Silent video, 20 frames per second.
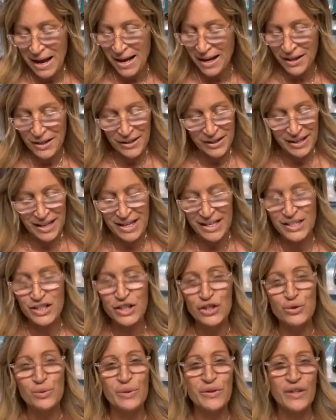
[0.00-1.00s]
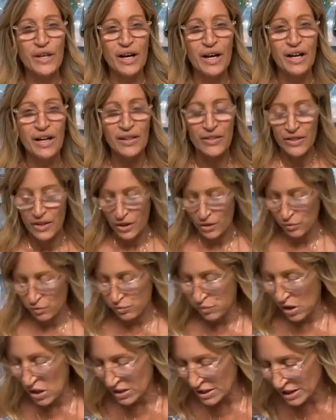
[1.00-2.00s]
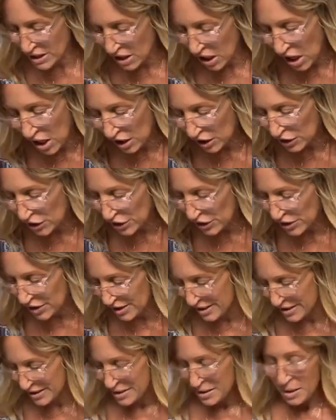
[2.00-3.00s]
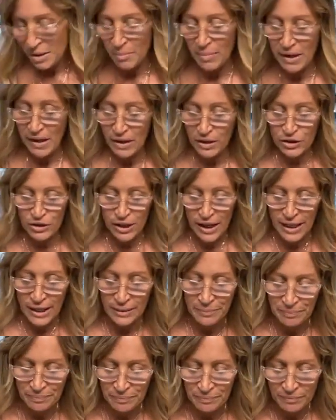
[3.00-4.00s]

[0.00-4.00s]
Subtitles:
not good at doing the crust color, but I'll try.